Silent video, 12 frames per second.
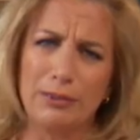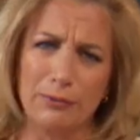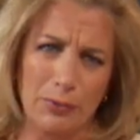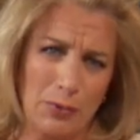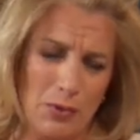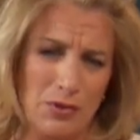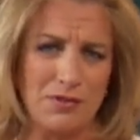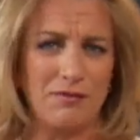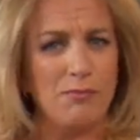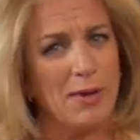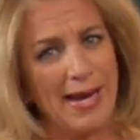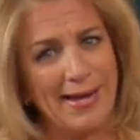little rules
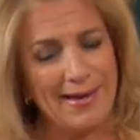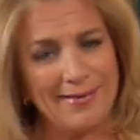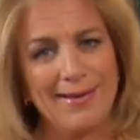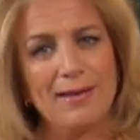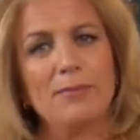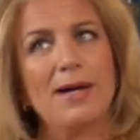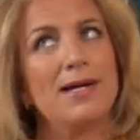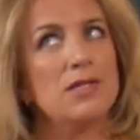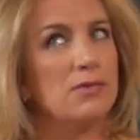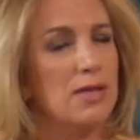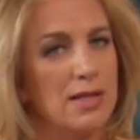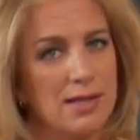of baking that you might
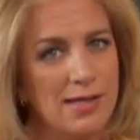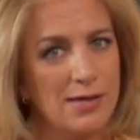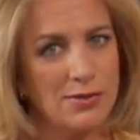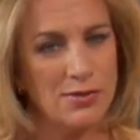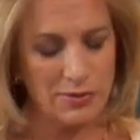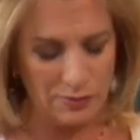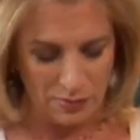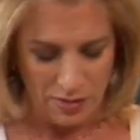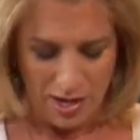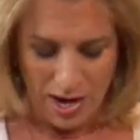as well adhere to.